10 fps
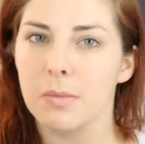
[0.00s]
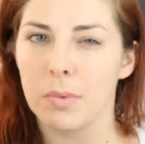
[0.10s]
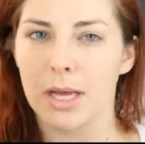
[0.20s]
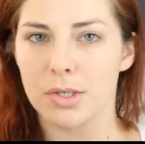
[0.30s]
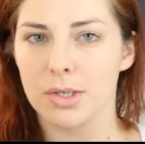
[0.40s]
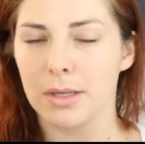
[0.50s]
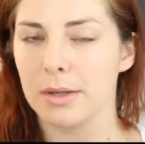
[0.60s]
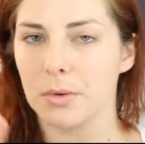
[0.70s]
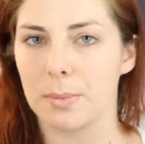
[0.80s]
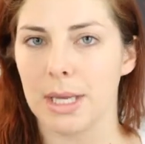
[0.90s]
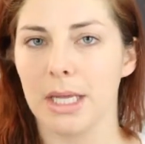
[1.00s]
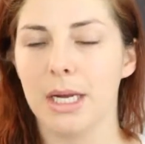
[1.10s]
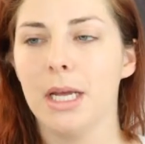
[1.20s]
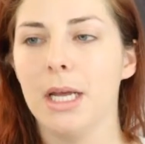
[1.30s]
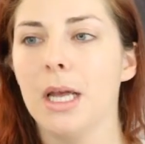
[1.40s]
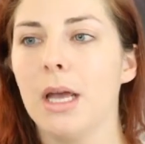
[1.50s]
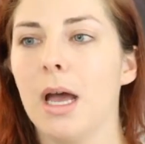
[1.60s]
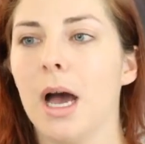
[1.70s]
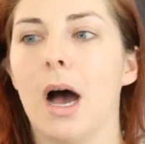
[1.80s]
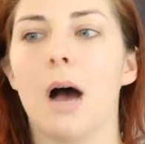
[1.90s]
complexion a little bit.
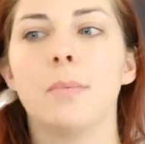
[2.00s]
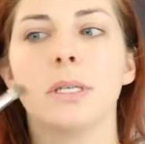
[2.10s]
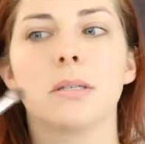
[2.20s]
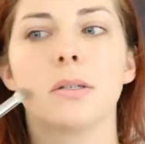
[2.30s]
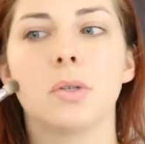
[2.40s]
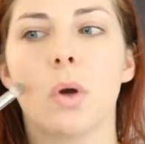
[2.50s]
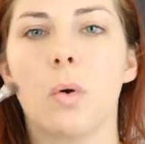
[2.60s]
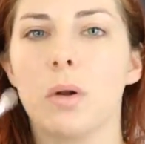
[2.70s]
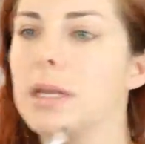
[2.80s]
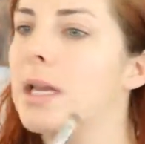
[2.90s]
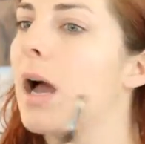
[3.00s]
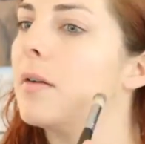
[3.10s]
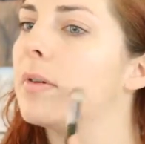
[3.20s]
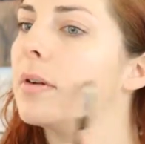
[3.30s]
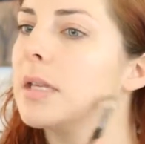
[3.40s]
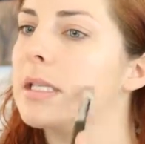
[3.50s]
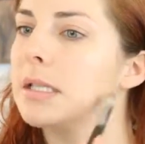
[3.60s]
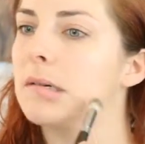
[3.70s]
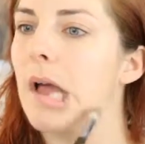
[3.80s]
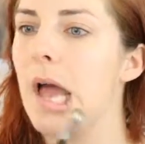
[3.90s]
It doesn't totally cover these
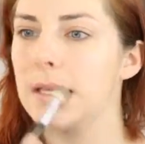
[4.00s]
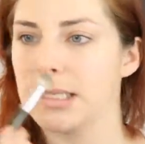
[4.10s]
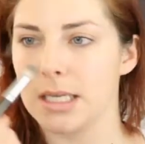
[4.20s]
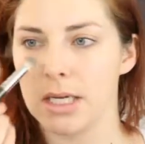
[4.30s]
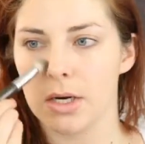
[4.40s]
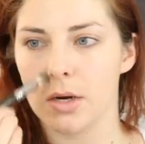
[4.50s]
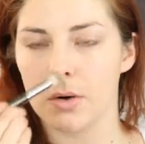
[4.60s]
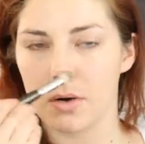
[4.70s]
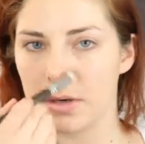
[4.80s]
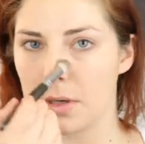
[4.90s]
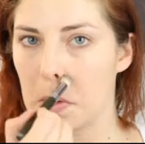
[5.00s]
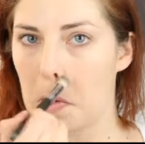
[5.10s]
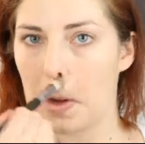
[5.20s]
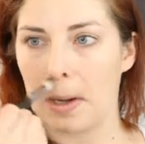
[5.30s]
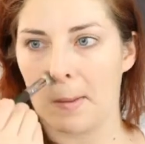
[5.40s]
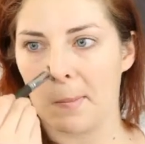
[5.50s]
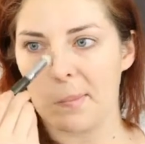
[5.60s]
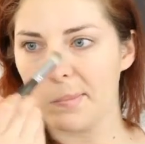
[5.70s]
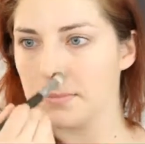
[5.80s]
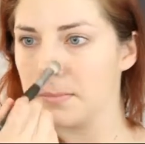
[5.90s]
little guys here, or any
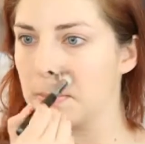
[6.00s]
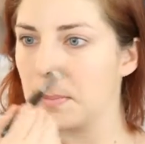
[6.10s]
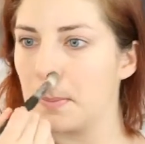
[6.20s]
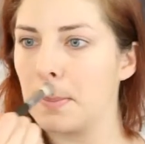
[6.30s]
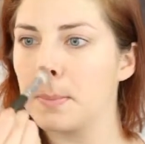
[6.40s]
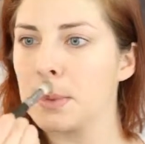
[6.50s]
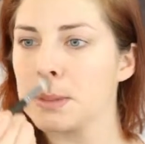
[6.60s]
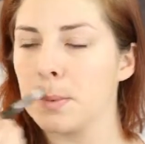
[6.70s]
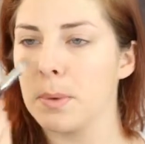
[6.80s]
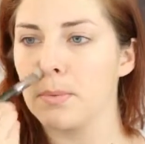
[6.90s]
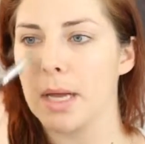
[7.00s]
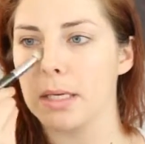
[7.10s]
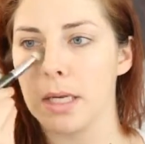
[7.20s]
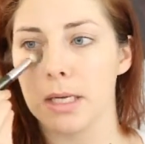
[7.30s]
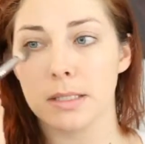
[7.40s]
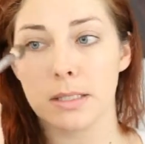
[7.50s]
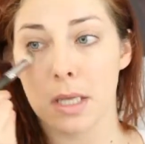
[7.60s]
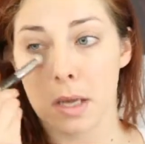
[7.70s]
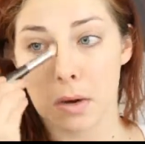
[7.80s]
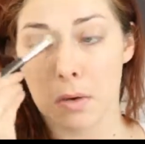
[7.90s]
super redness
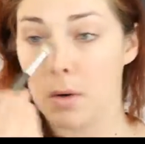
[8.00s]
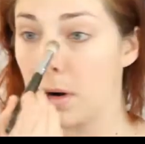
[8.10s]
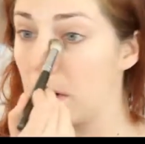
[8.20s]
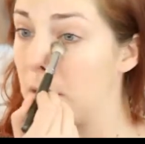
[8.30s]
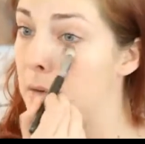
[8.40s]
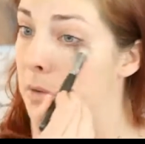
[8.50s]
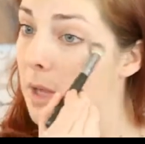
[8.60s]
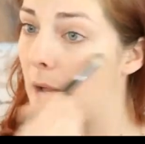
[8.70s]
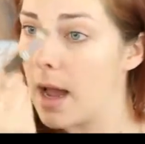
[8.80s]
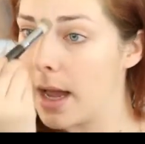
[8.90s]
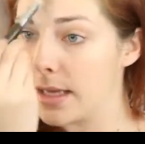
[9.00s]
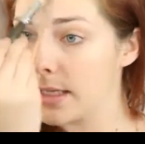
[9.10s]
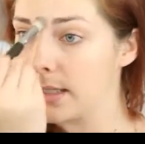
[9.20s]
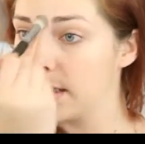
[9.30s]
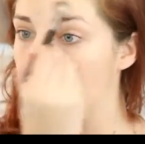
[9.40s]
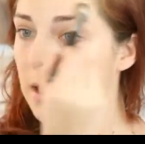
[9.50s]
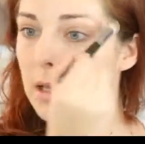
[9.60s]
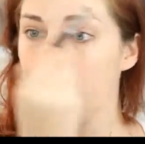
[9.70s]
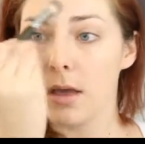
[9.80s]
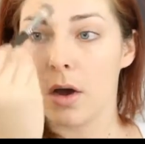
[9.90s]
or under the eyes,
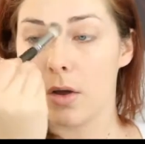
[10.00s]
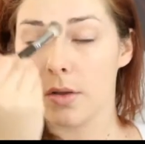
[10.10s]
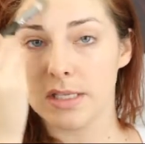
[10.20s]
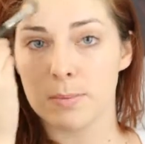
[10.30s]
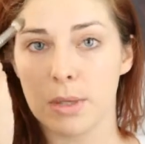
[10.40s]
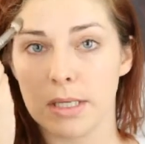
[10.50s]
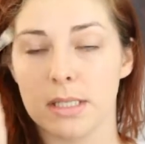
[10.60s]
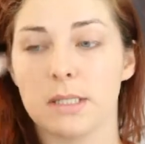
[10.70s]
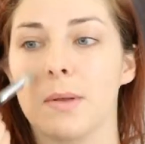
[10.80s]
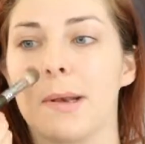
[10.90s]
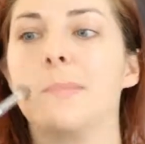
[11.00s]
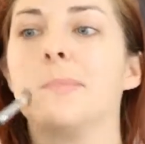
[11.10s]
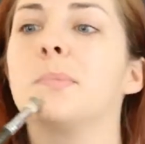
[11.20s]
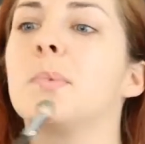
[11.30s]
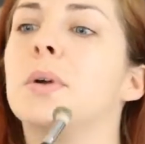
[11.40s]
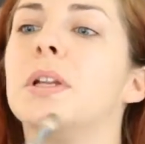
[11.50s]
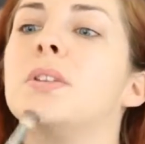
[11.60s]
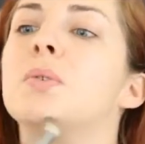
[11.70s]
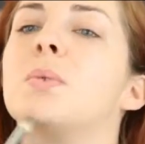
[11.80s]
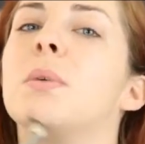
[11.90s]
all these places that I'm pointing
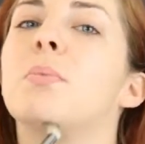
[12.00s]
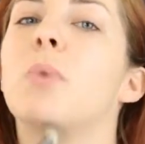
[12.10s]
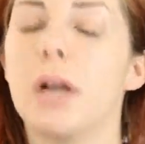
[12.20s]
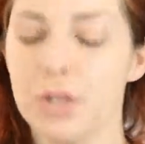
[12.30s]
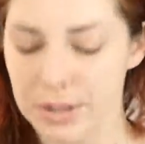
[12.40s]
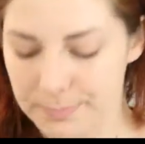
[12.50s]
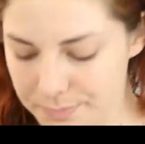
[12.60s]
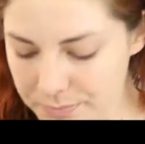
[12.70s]
to with my brush.